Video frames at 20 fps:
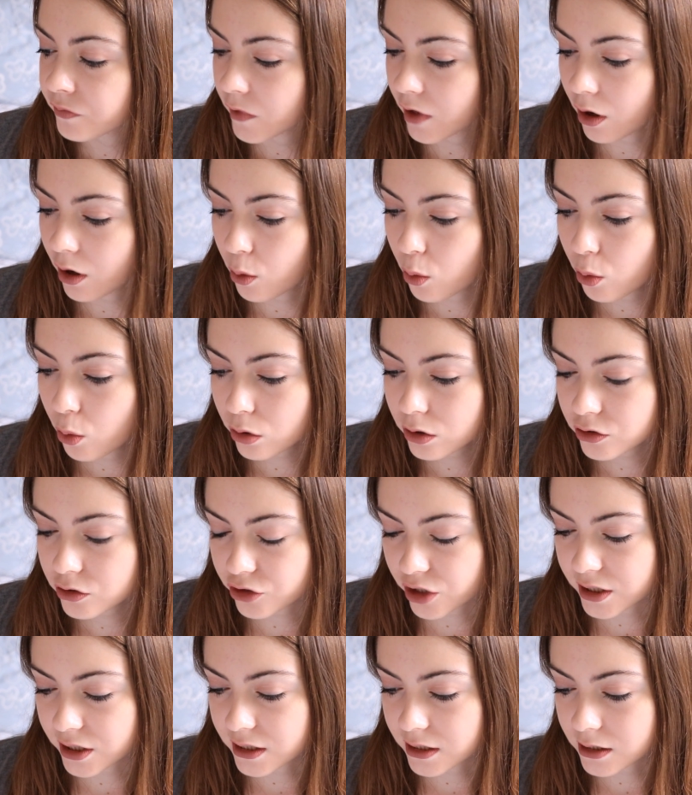are
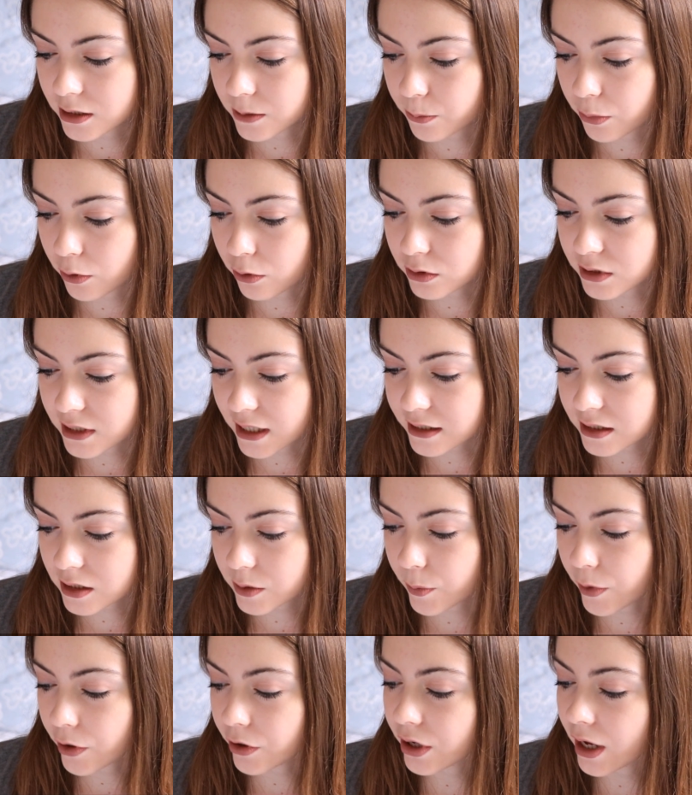orchestrated to pull
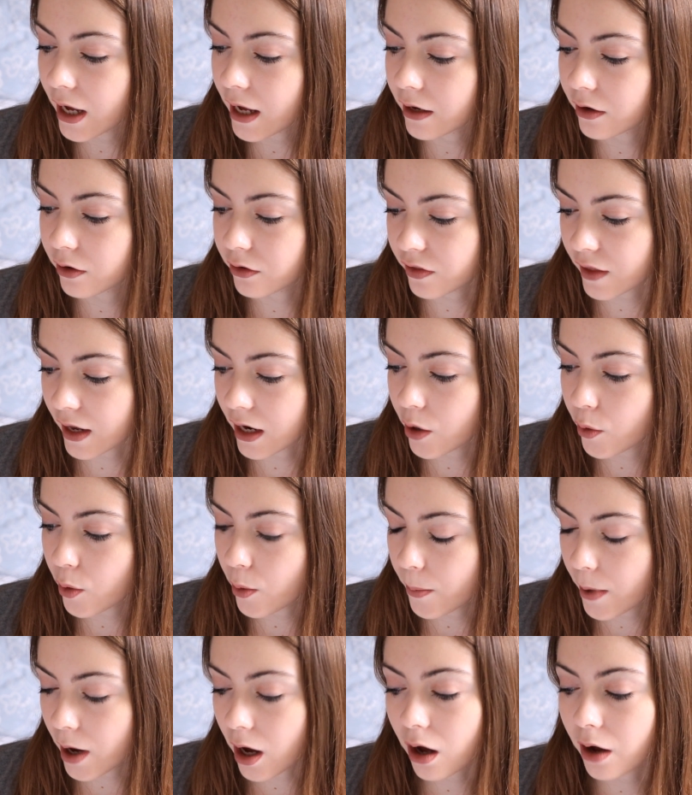Desdemona and Othello
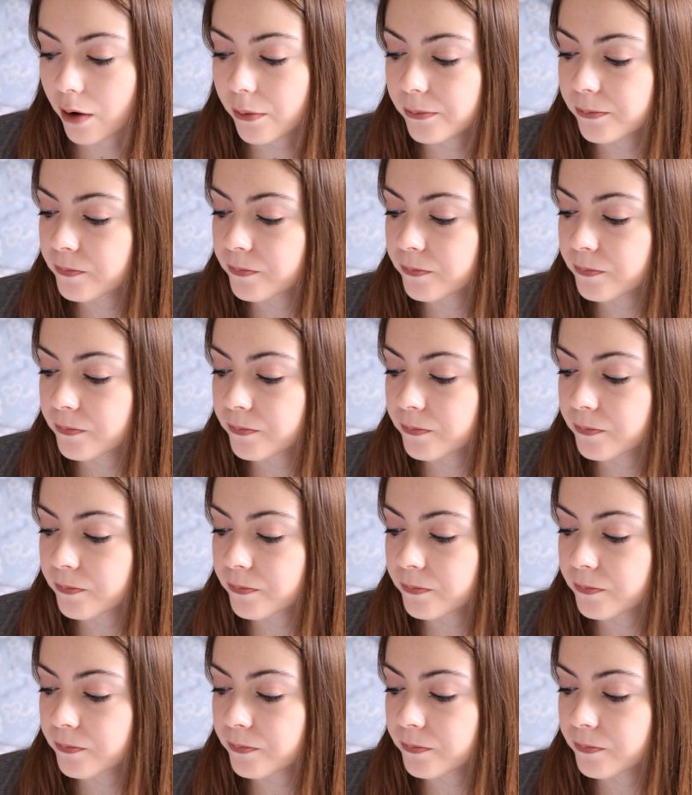apart.